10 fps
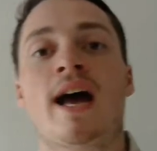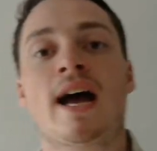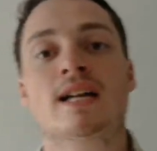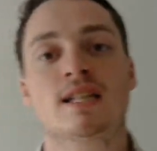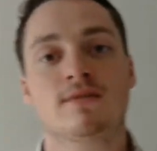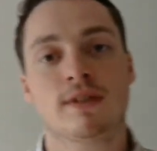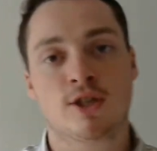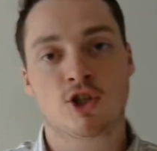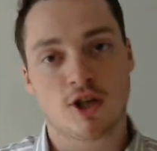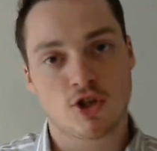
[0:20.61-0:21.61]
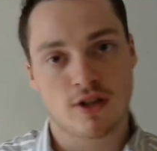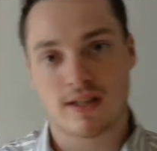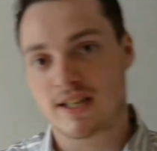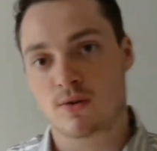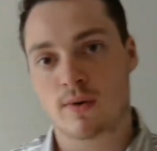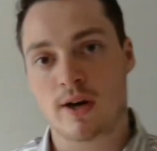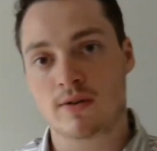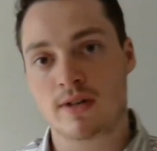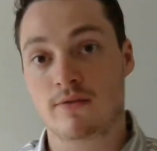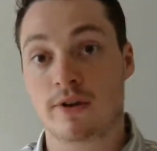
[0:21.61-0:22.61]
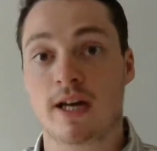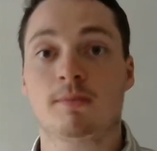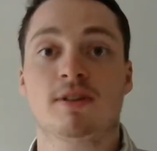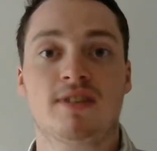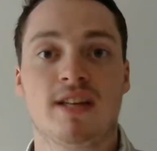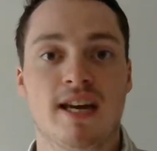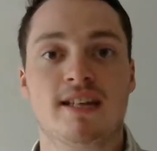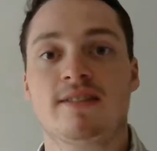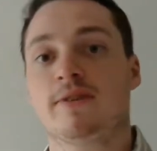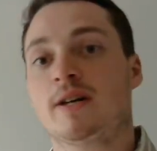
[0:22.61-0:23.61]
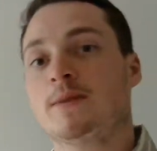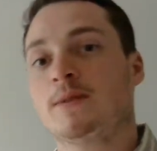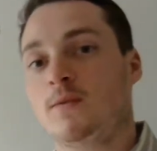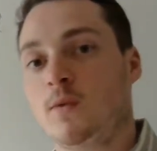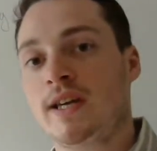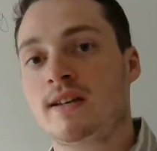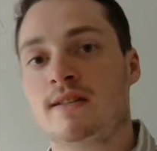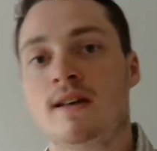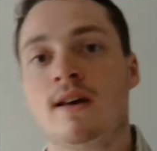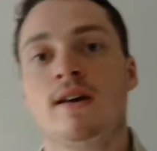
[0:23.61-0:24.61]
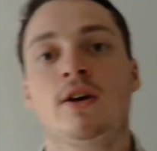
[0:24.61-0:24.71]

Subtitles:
actively changing things around every couple of days, every couple of weeks.